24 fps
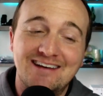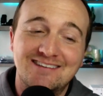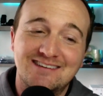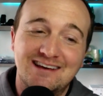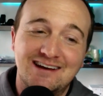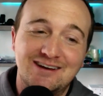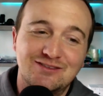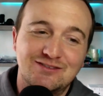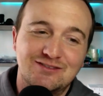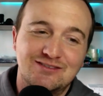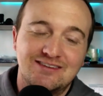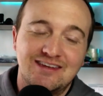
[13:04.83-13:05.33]

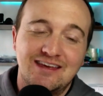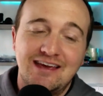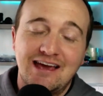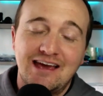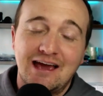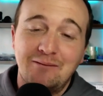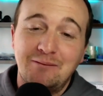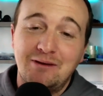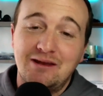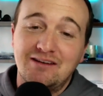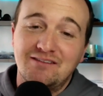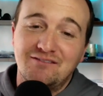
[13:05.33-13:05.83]
sounds,
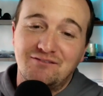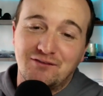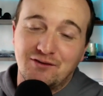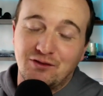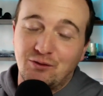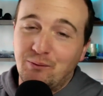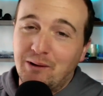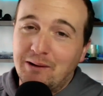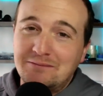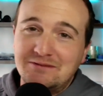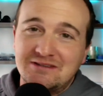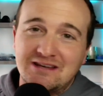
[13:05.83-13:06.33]
I mean, for the
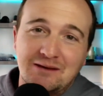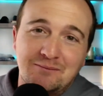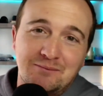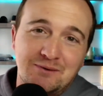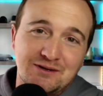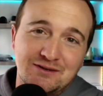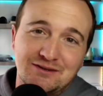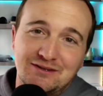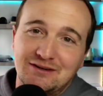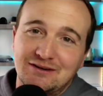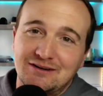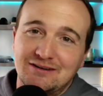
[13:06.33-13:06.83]
website
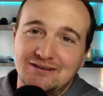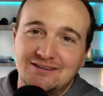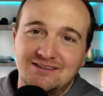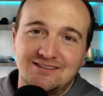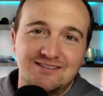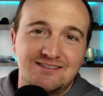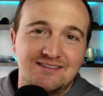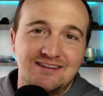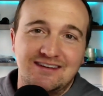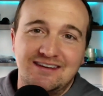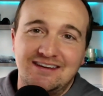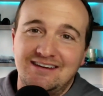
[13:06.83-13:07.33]

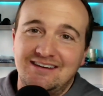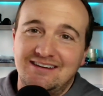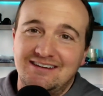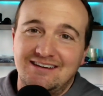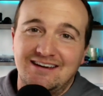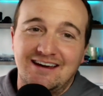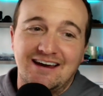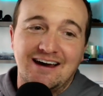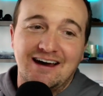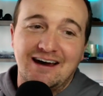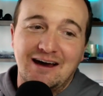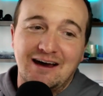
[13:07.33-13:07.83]
builders,
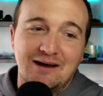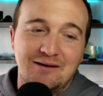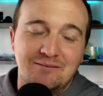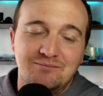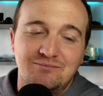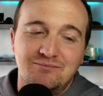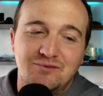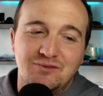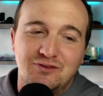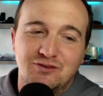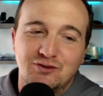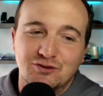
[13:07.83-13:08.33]

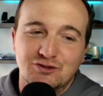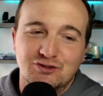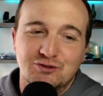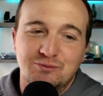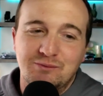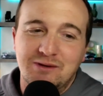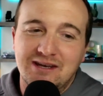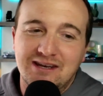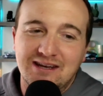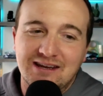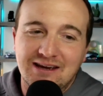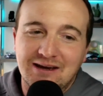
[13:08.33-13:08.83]
social
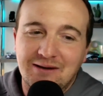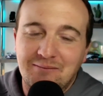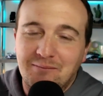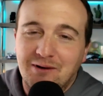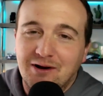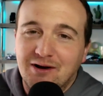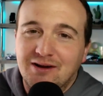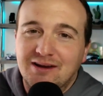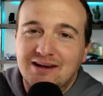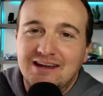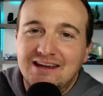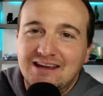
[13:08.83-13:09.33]
media
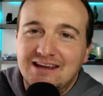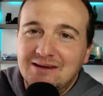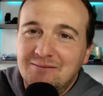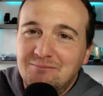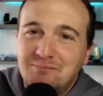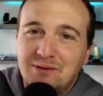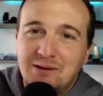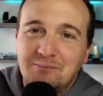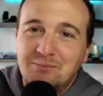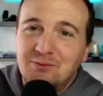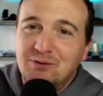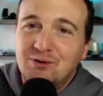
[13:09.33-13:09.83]
marketing
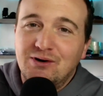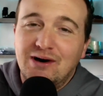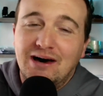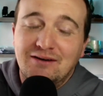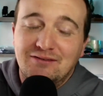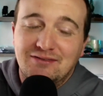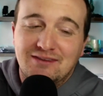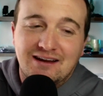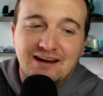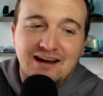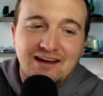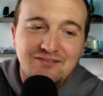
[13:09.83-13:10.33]
people
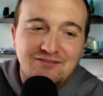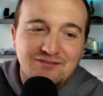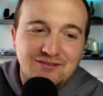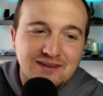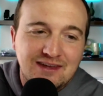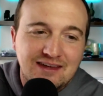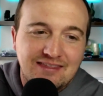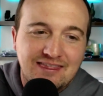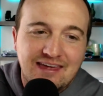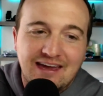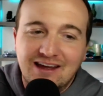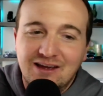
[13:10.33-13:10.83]
out there, I feel
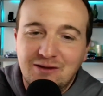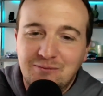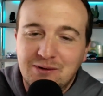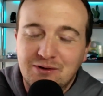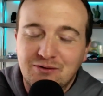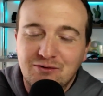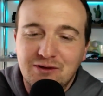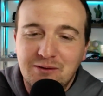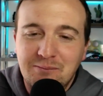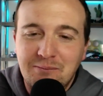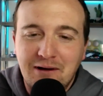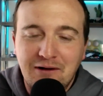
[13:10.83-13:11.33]
like that could be
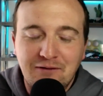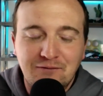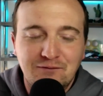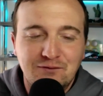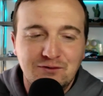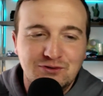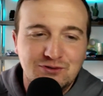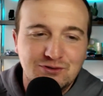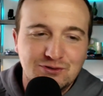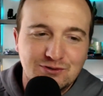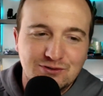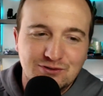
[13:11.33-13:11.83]
a really
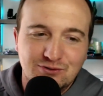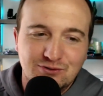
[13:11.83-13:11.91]
powerful tool as